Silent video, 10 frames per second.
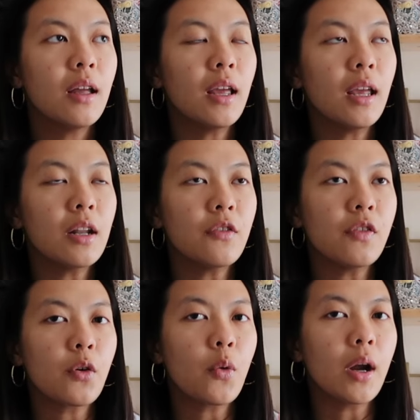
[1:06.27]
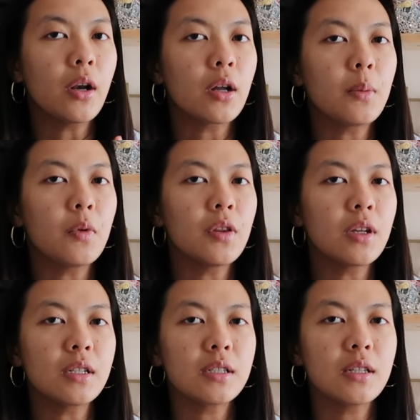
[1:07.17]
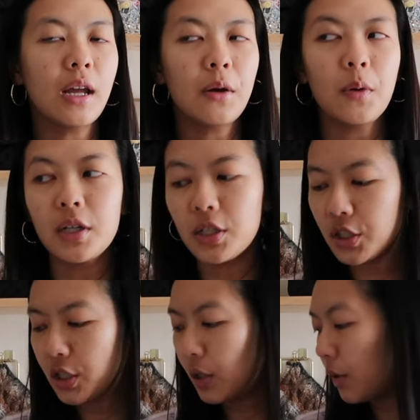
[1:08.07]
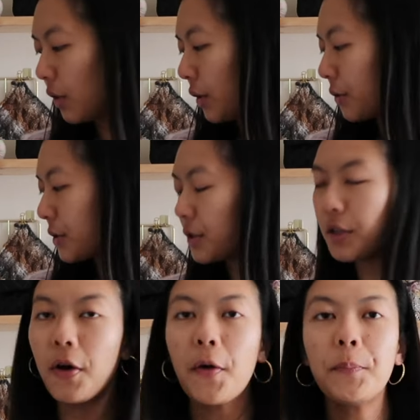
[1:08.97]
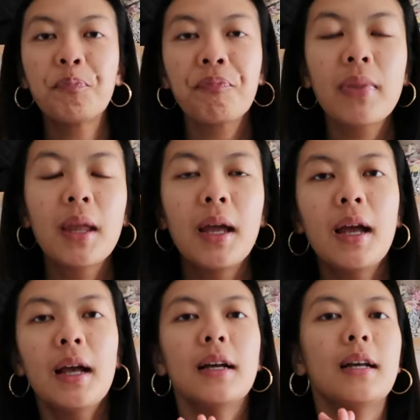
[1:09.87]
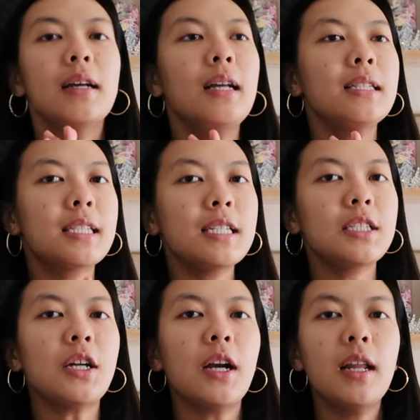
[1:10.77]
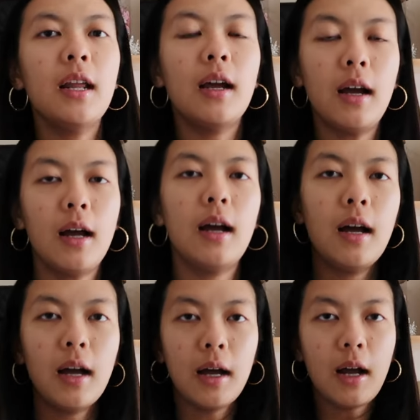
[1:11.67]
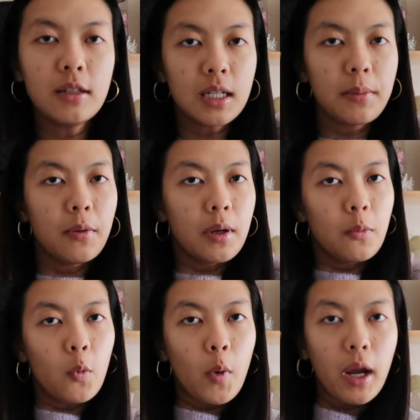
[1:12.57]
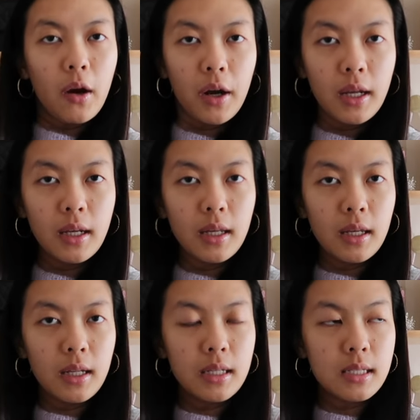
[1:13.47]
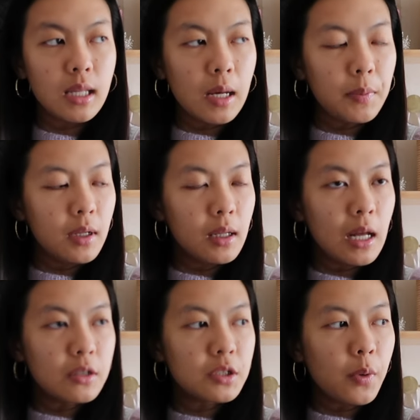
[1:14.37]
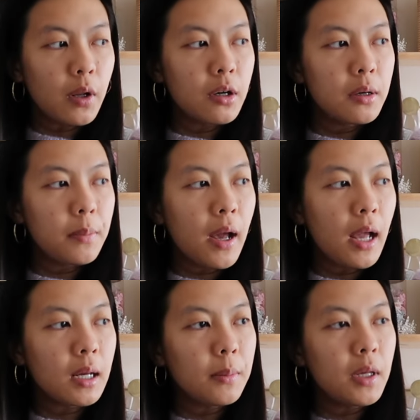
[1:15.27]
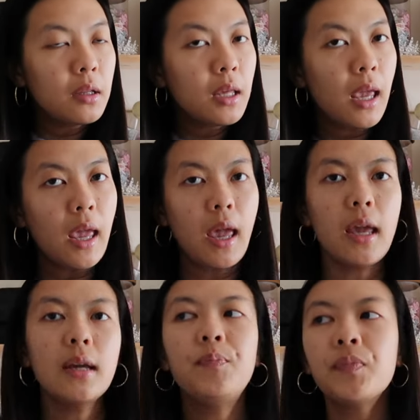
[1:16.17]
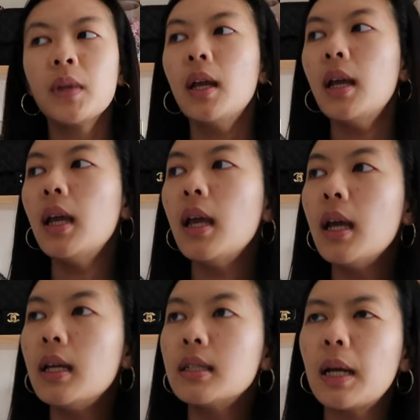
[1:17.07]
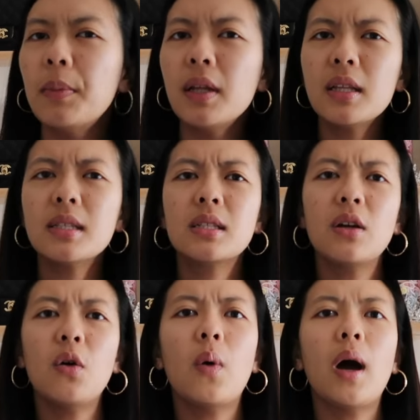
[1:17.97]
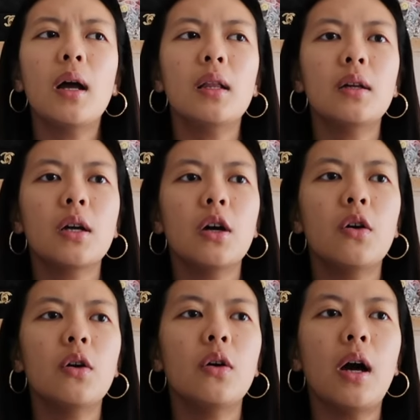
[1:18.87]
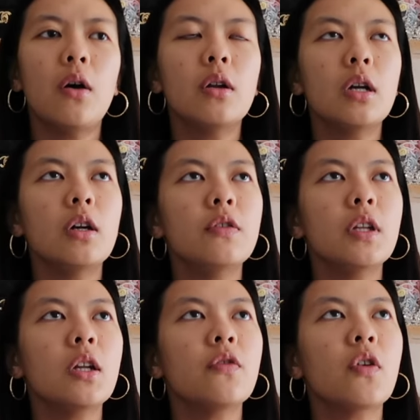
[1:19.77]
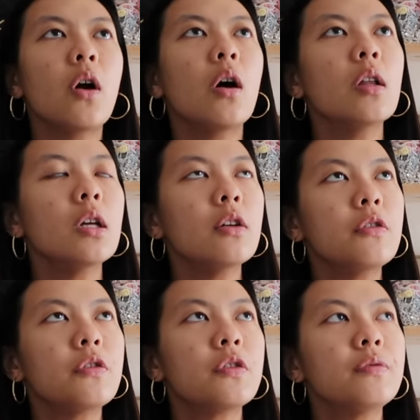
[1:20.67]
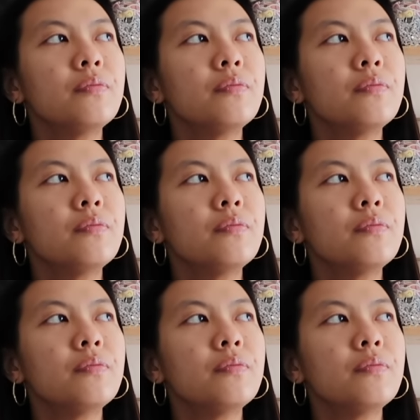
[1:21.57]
and I've acquired a couple of things that I wanted to share with you. So let's get started. I'll talk about what I'm wearing. It is the Up in the Cloud sweater by Camille K, and I made this a while ago out of Knitting for Olive